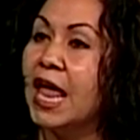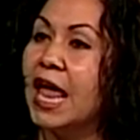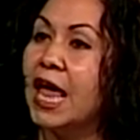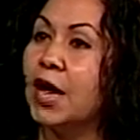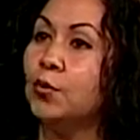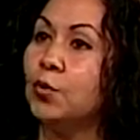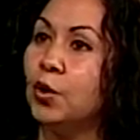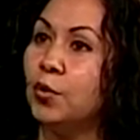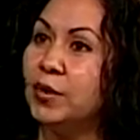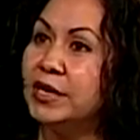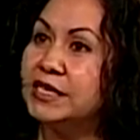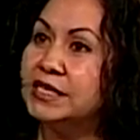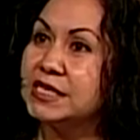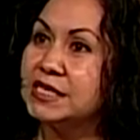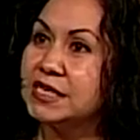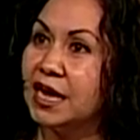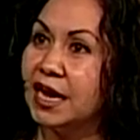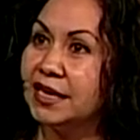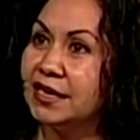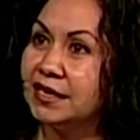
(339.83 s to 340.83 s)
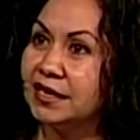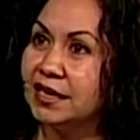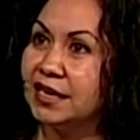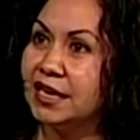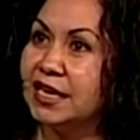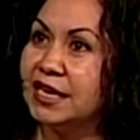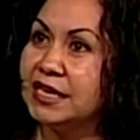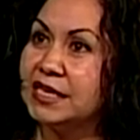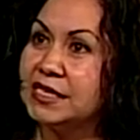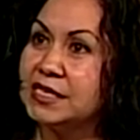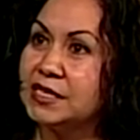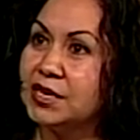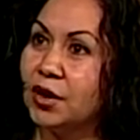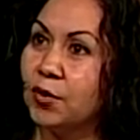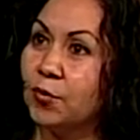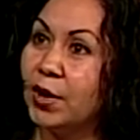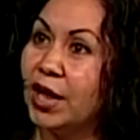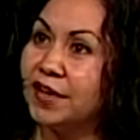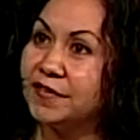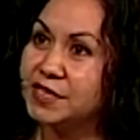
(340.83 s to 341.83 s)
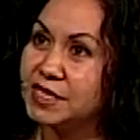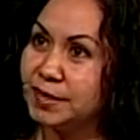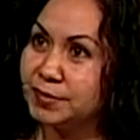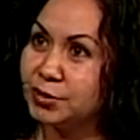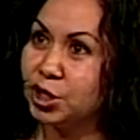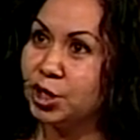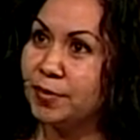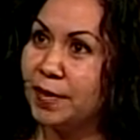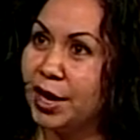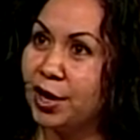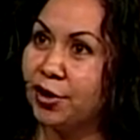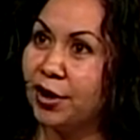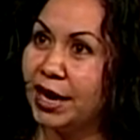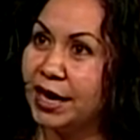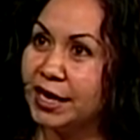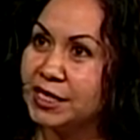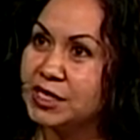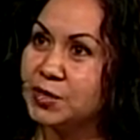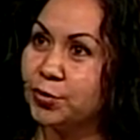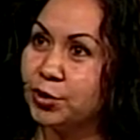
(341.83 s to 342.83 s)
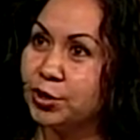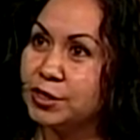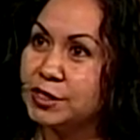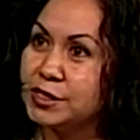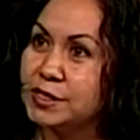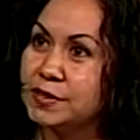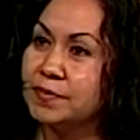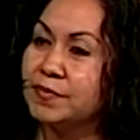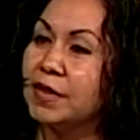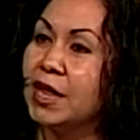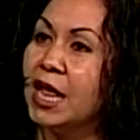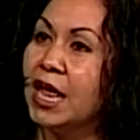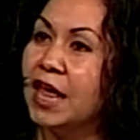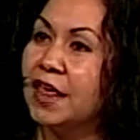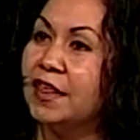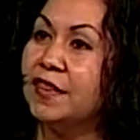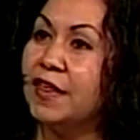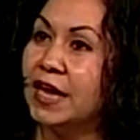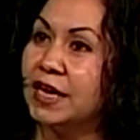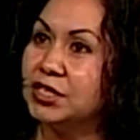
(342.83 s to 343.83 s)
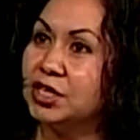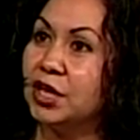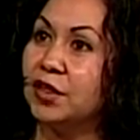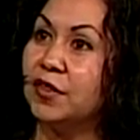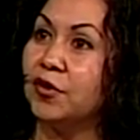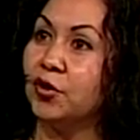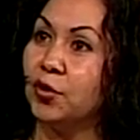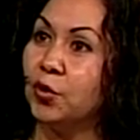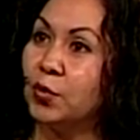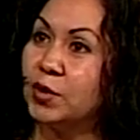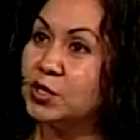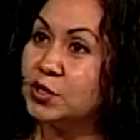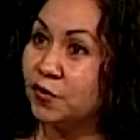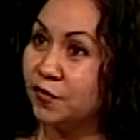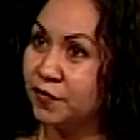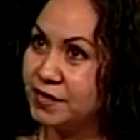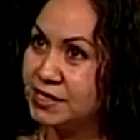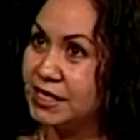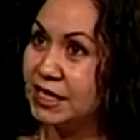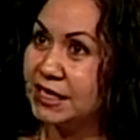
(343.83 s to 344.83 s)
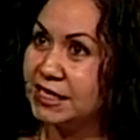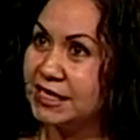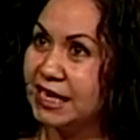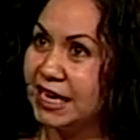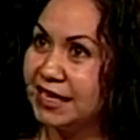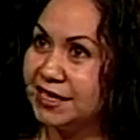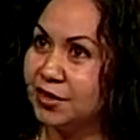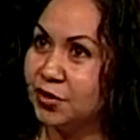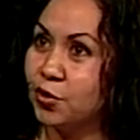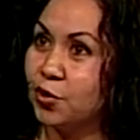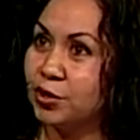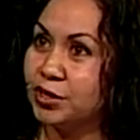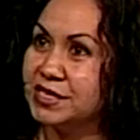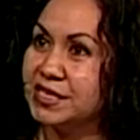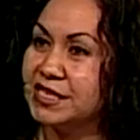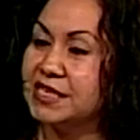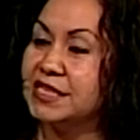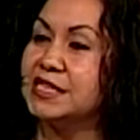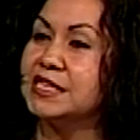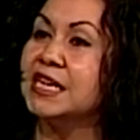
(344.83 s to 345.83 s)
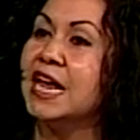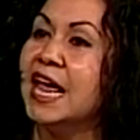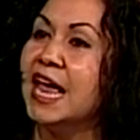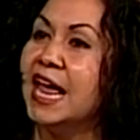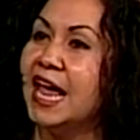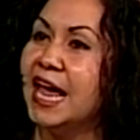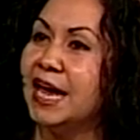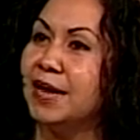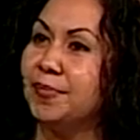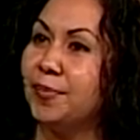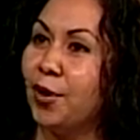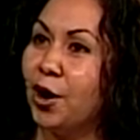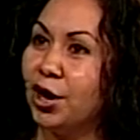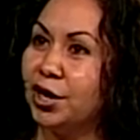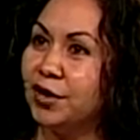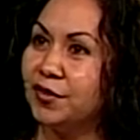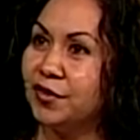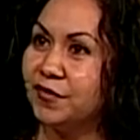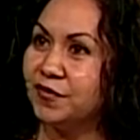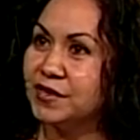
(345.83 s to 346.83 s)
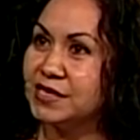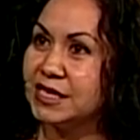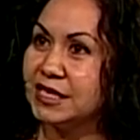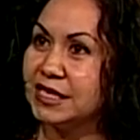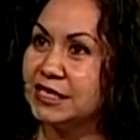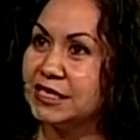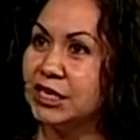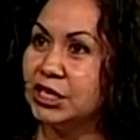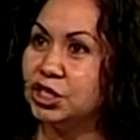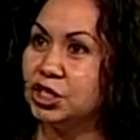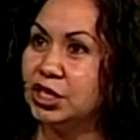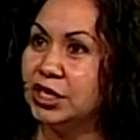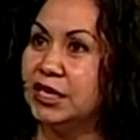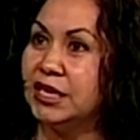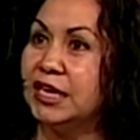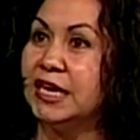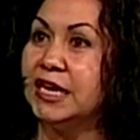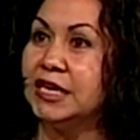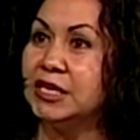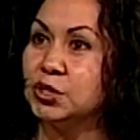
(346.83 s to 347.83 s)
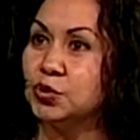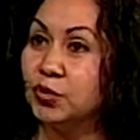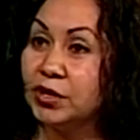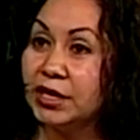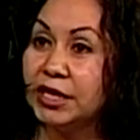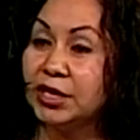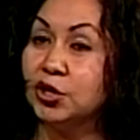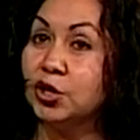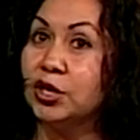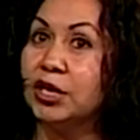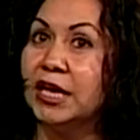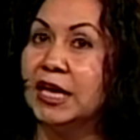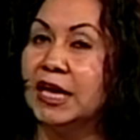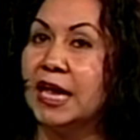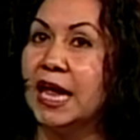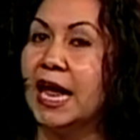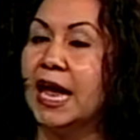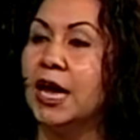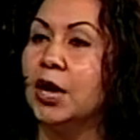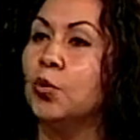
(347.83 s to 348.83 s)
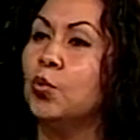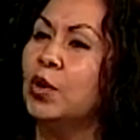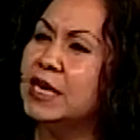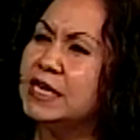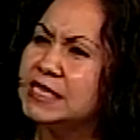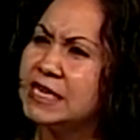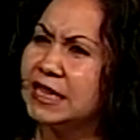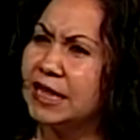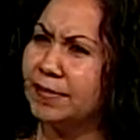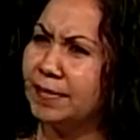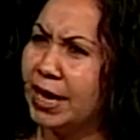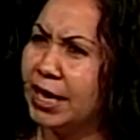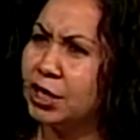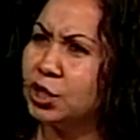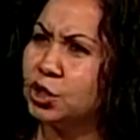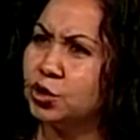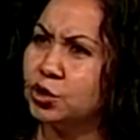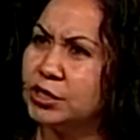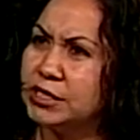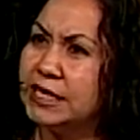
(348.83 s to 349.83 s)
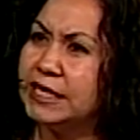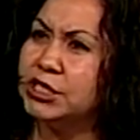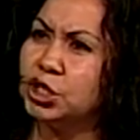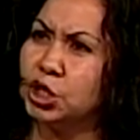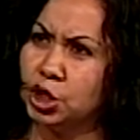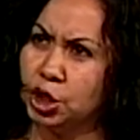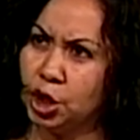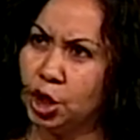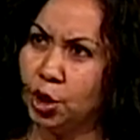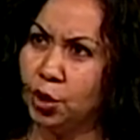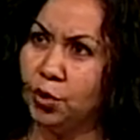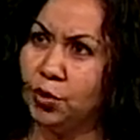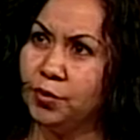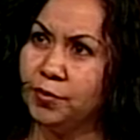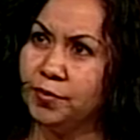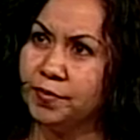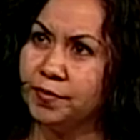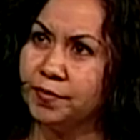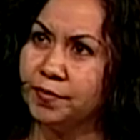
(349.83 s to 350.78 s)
And what we designed is we have subject matter experts that they're the ones who facilitate the courses. And part of the facilitation is really looking at what is it that managers need to know,